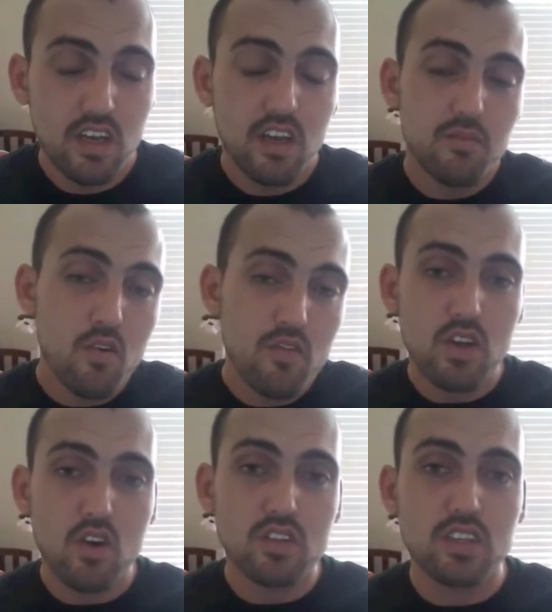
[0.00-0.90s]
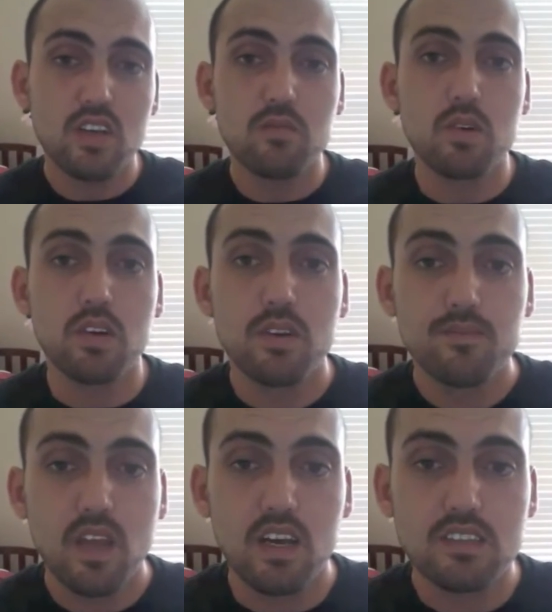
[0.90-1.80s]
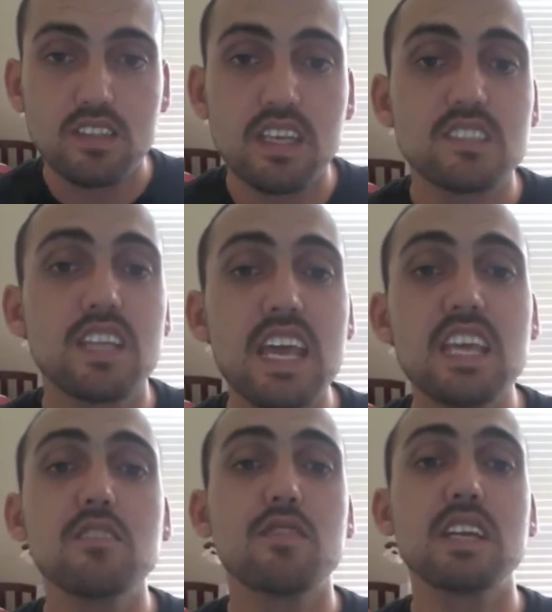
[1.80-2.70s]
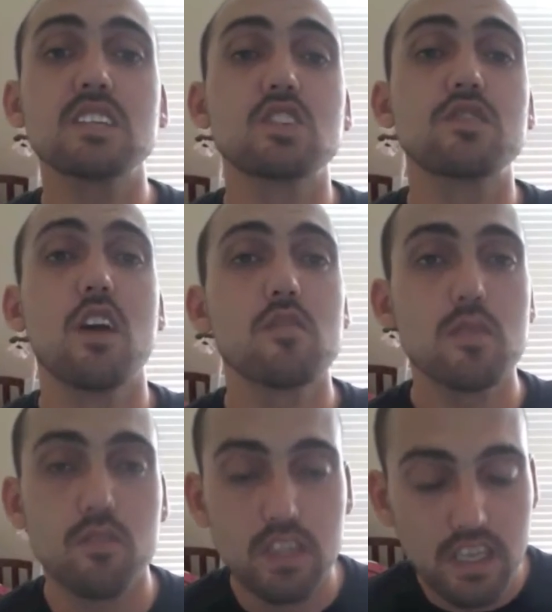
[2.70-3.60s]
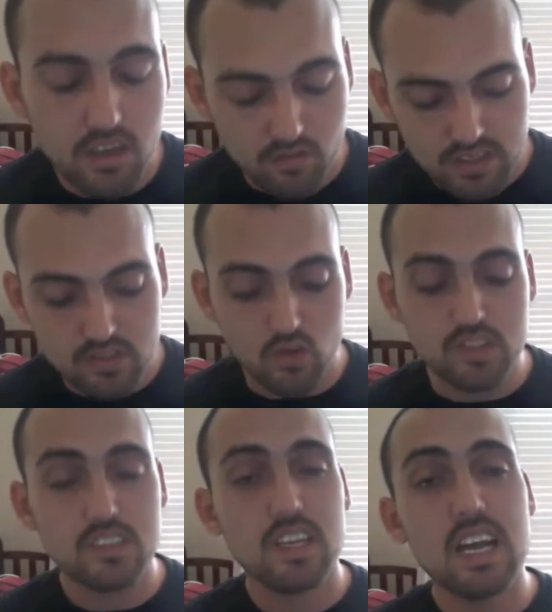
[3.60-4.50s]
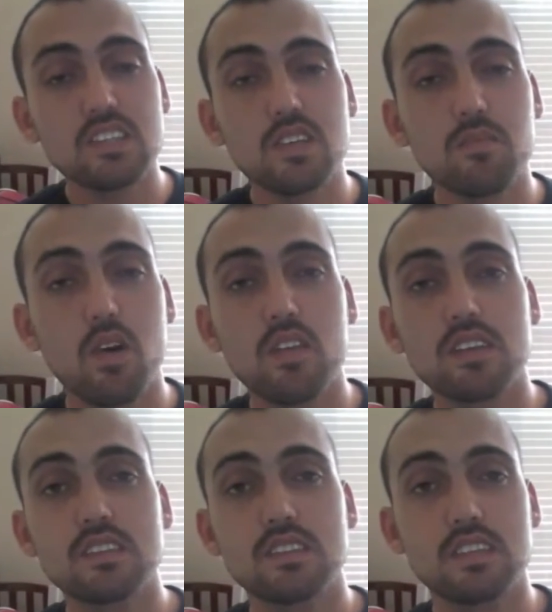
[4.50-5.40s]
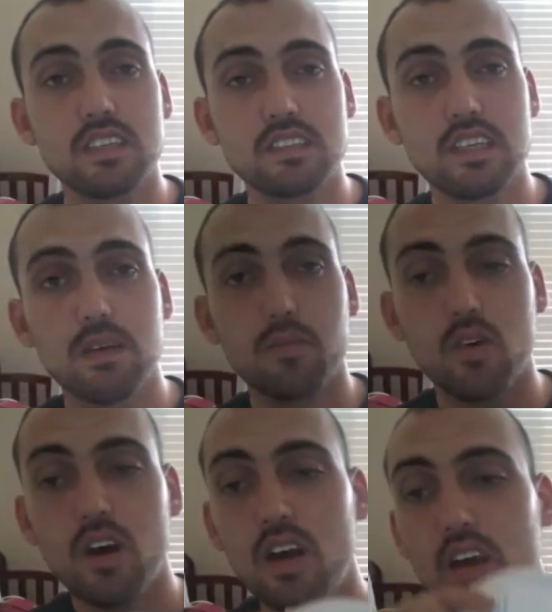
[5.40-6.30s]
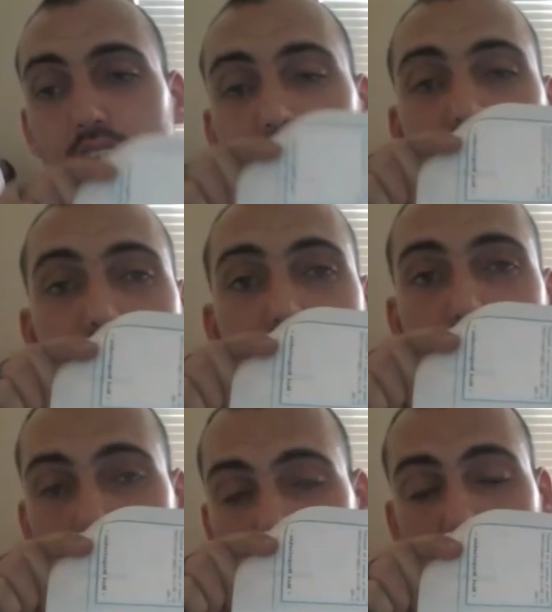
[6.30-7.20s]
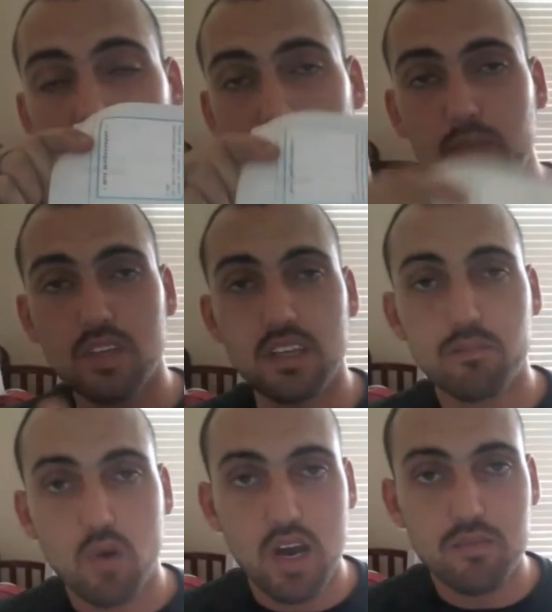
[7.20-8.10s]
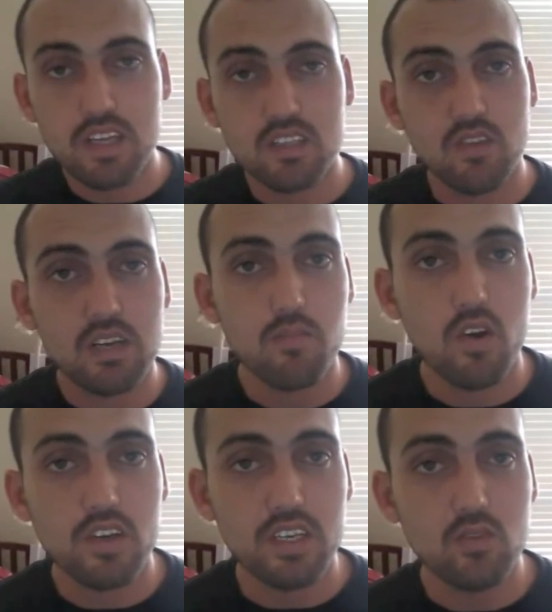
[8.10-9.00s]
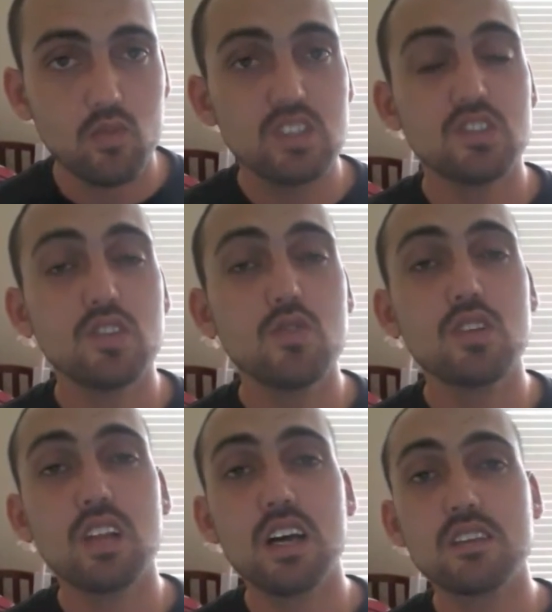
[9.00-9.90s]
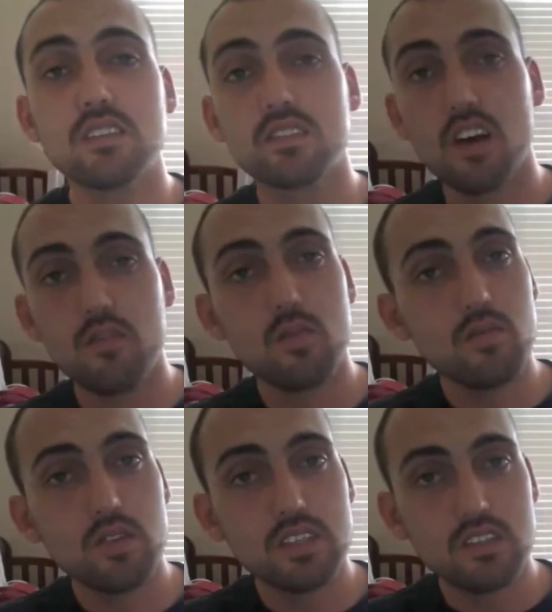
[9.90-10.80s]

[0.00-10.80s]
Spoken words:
Moving on to number 6, take advantage of government-related resources. I actually brought this as an example. This is from my company, PrimeNet Direct Marketing, which utilizes a government